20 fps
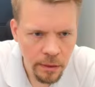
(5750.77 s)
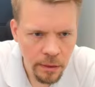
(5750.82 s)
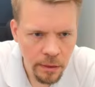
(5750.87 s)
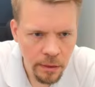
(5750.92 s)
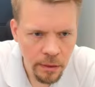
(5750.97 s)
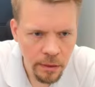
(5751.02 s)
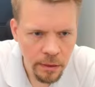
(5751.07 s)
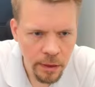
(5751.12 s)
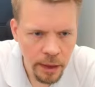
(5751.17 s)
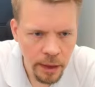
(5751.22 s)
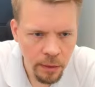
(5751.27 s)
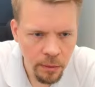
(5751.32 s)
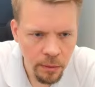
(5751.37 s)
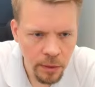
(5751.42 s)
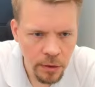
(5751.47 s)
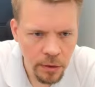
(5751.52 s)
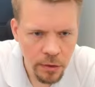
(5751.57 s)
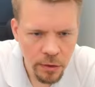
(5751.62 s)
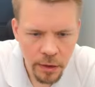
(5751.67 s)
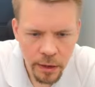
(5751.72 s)
Okay,
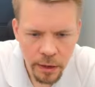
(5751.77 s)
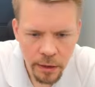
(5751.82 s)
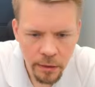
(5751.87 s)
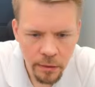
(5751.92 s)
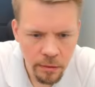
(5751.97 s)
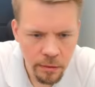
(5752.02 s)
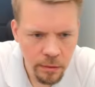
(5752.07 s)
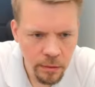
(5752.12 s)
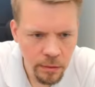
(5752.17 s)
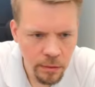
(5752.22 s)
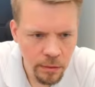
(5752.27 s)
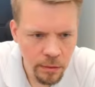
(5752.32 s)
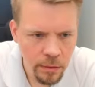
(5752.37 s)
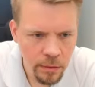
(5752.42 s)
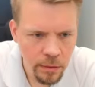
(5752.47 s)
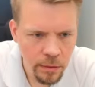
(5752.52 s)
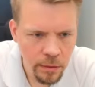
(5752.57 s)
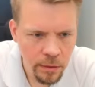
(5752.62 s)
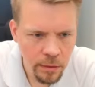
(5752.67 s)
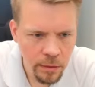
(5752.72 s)
what should I do?
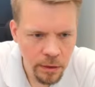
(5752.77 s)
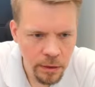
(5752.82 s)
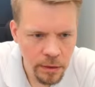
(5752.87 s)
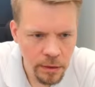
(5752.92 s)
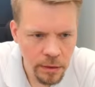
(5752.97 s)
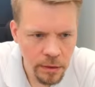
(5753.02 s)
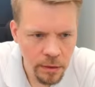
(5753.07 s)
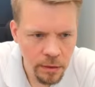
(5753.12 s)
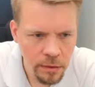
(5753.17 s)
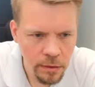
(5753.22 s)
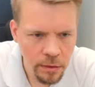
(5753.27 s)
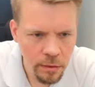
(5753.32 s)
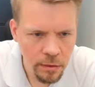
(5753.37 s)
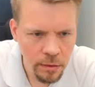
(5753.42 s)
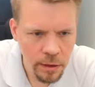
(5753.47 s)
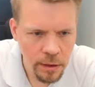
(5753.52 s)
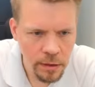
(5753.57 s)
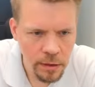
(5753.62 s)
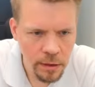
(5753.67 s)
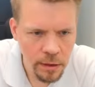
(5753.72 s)
It's not so
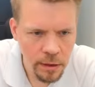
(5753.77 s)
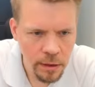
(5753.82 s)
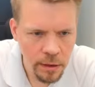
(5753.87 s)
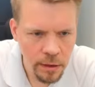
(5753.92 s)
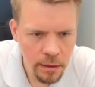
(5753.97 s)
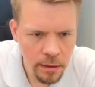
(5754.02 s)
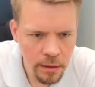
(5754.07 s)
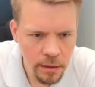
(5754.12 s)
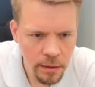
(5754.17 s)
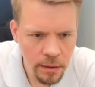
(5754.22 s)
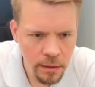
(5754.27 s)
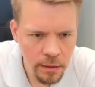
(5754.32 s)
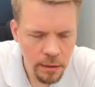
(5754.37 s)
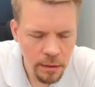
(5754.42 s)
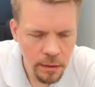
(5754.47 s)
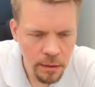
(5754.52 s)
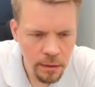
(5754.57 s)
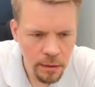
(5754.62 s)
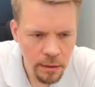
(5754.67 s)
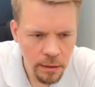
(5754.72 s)
easy.
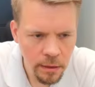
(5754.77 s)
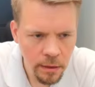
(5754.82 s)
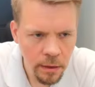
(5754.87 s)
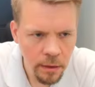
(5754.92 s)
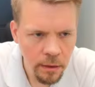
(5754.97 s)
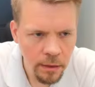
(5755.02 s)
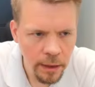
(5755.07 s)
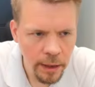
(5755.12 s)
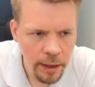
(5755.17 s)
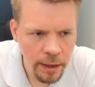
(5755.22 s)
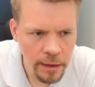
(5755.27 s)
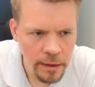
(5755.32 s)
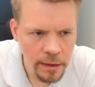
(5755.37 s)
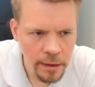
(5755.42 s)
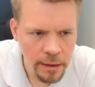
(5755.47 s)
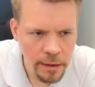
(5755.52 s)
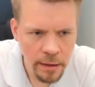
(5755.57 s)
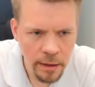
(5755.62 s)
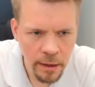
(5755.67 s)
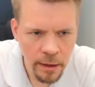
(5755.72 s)
Okay, I
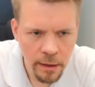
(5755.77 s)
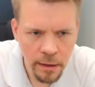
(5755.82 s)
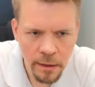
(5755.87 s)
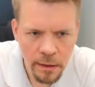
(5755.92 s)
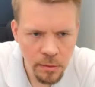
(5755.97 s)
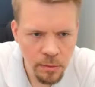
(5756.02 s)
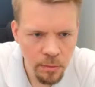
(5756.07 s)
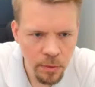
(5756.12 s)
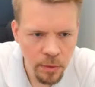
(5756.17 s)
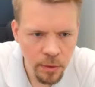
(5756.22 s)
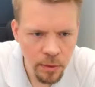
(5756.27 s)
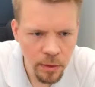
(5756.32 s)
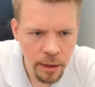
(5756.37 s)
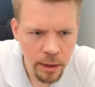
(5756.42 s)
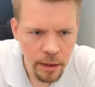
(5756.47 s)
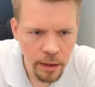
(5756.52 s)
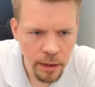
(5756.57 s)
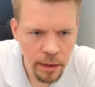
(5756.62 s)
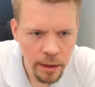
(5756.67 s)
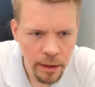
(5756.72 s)
just take this pawn.
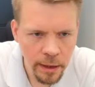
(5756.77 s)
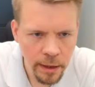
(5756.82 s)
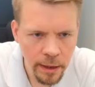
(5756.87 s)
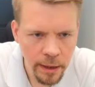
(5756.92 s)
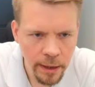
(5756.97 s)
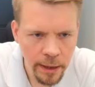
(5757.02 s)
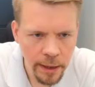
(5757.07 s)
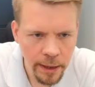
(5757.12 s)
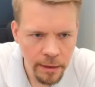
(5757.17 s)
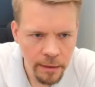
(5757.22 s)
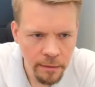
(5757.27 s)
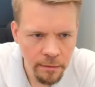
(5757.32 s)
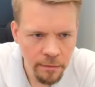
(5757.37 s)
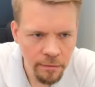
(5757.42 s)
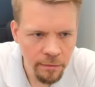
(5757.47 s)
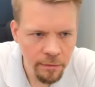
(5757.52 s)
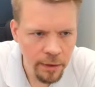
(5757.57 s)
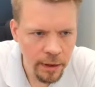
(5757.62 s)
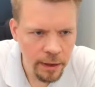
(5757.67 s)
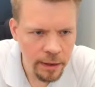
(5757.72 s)
I can't
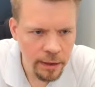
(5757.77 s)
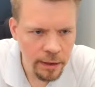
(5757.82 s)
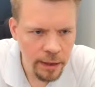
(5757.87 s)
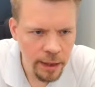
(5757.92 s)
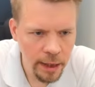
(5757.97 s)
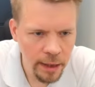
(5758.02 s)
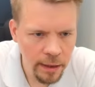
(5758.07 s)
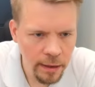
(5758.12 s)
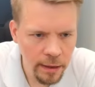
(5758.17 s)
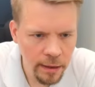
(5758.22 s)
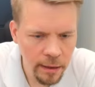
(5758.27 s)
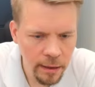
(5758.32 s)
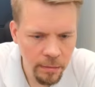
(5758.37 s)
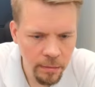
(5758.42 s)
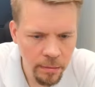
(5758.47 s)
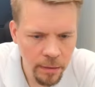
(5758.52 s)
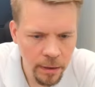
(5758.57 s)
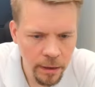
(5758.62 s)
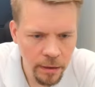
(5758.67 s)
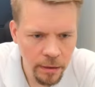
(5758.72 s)
find anything
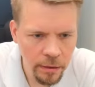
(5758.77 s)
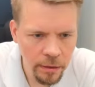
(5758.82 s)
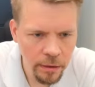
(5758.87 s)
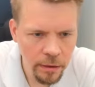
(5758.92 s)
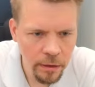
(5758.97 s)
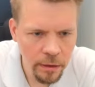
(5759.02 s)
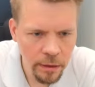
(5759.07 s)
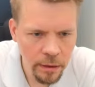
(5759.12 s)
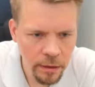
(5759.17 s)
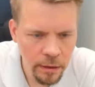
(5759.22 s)
better.